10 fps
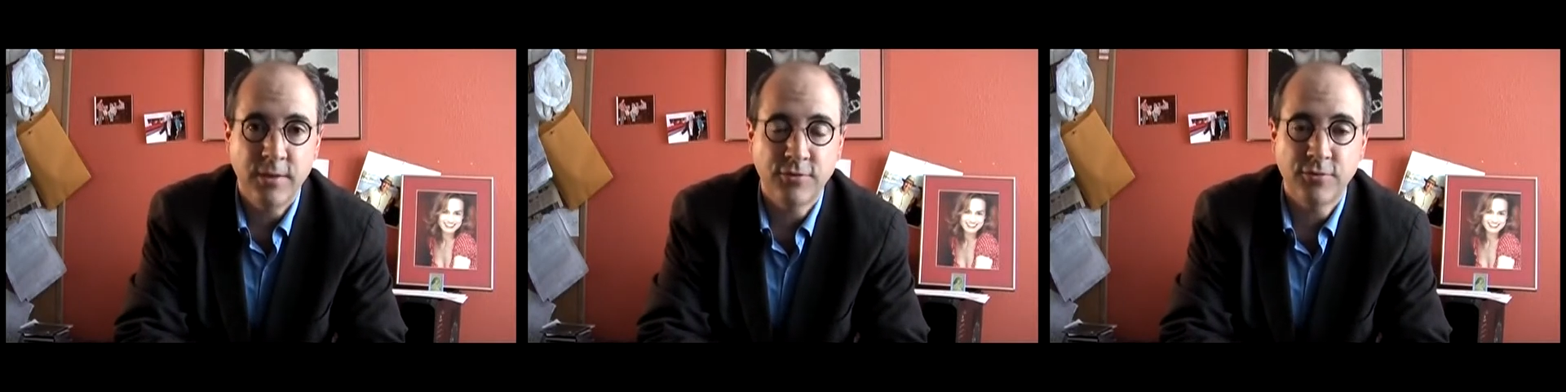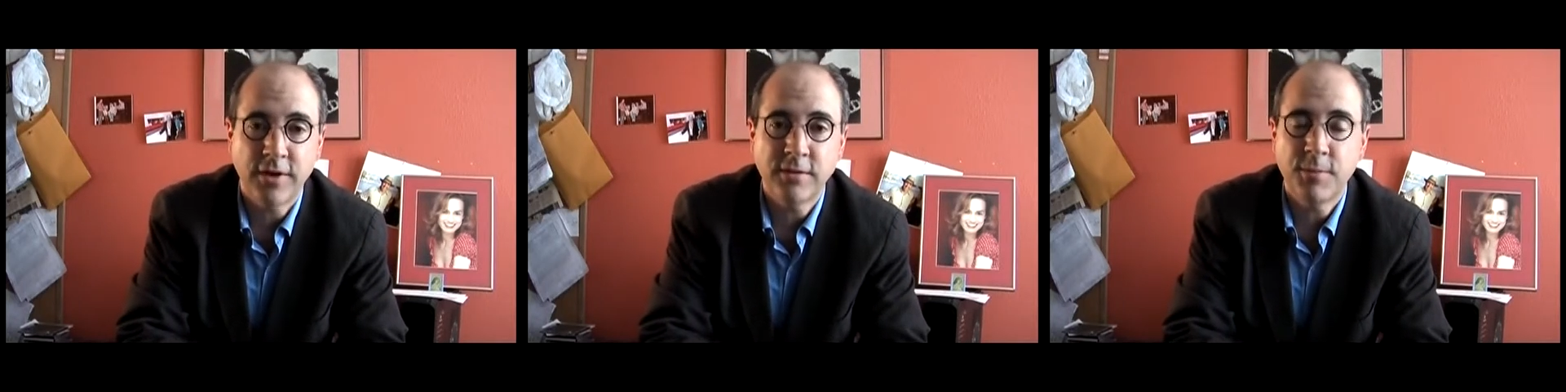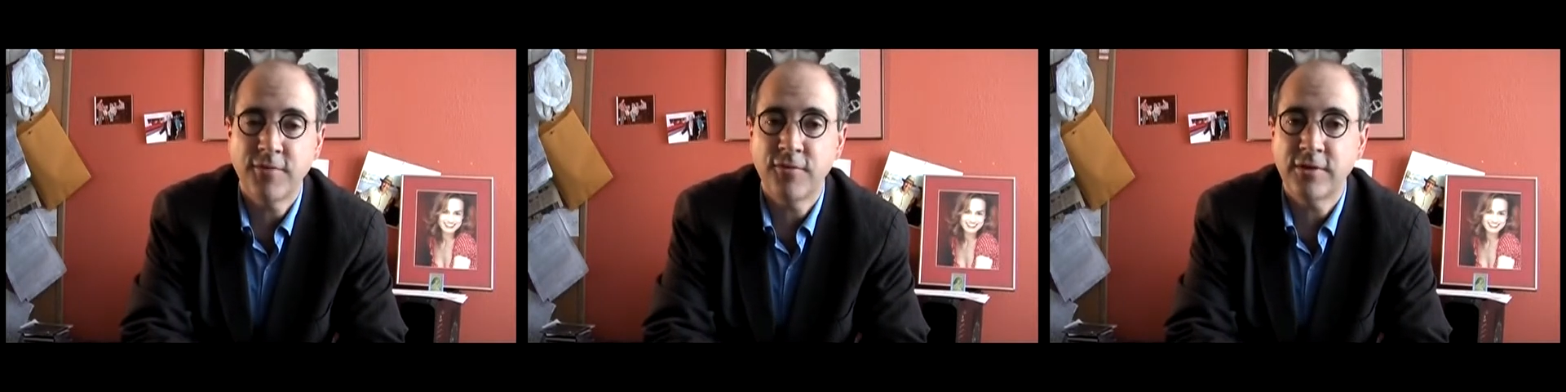It was
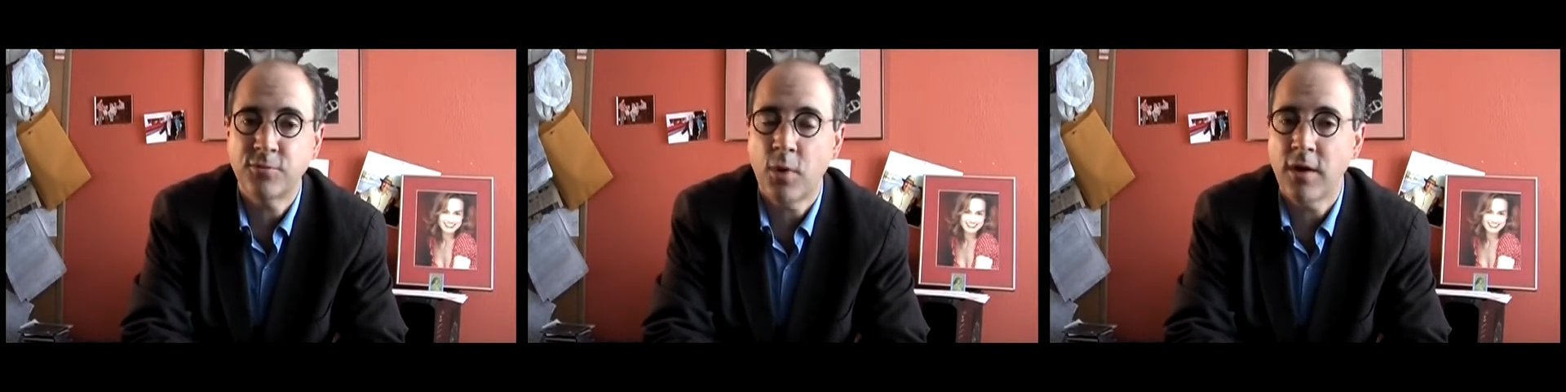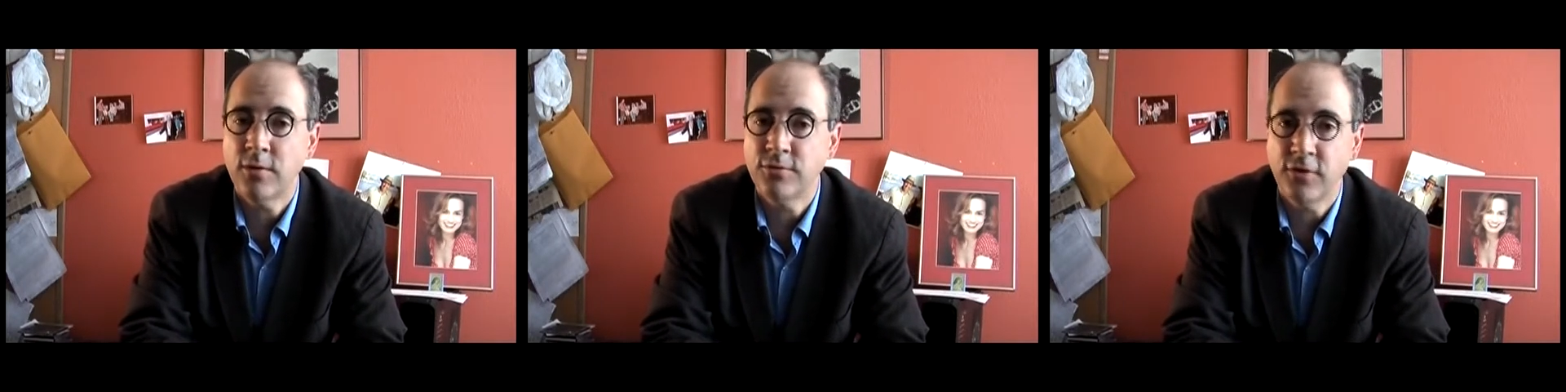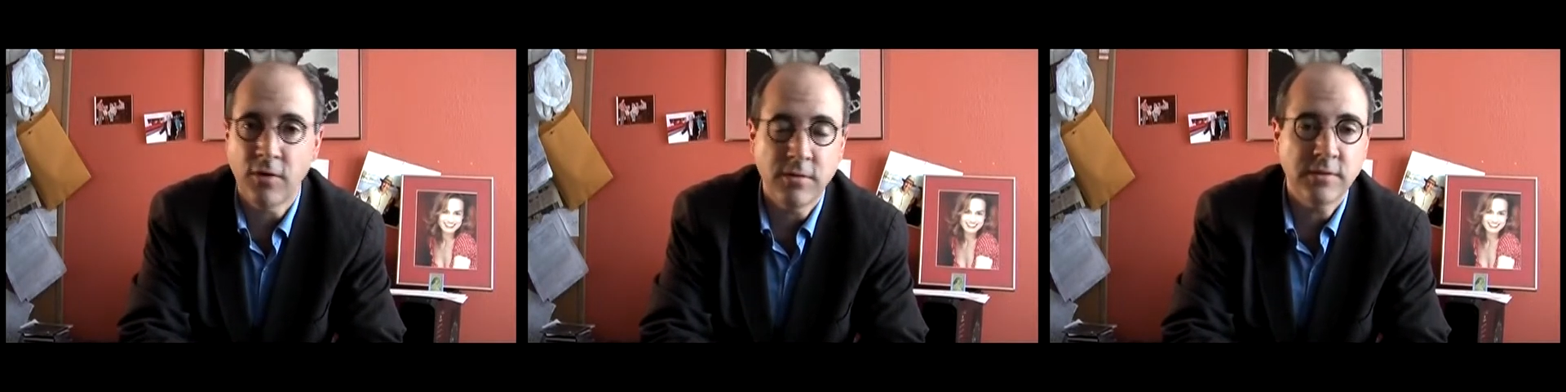directed by Francois
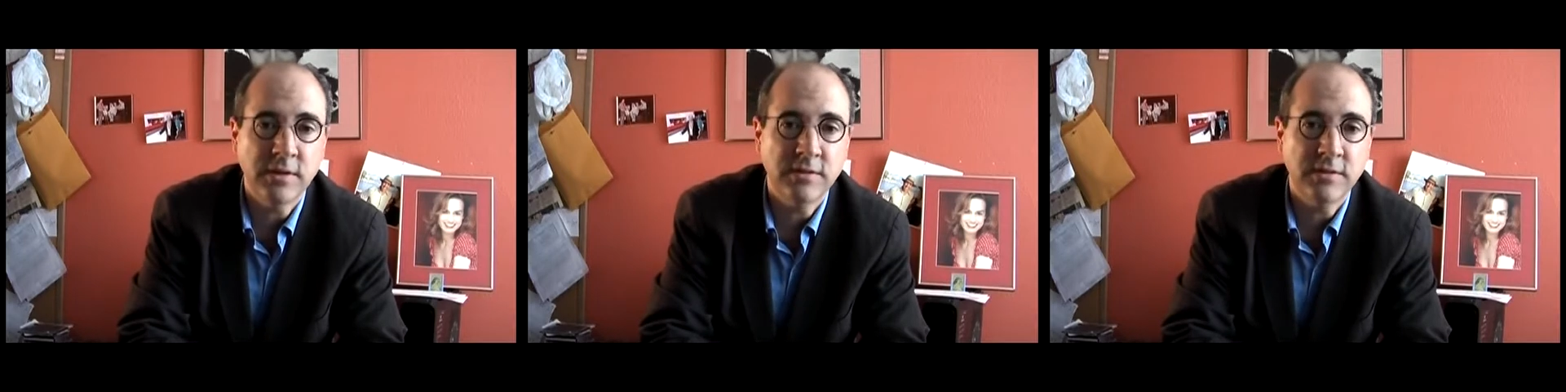Ozon.